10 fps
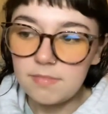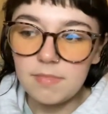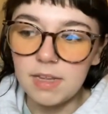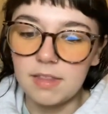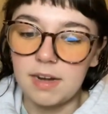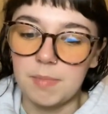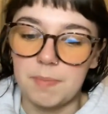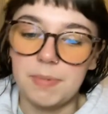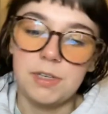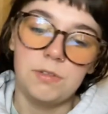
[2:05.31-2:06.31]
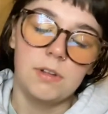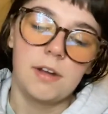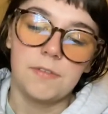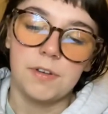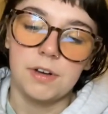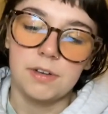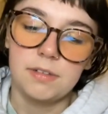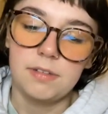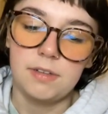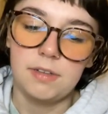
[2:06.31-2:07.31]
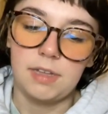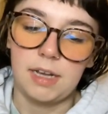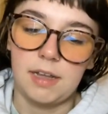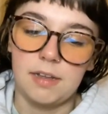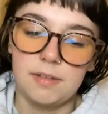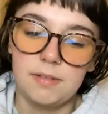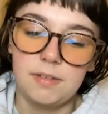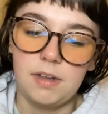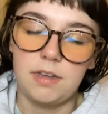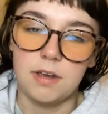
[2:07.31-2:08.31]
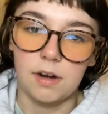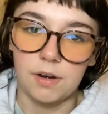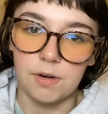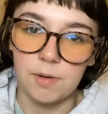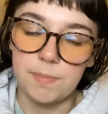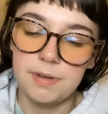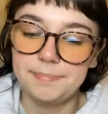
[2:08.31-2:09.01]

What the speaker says: and then it might be too long for a younger group.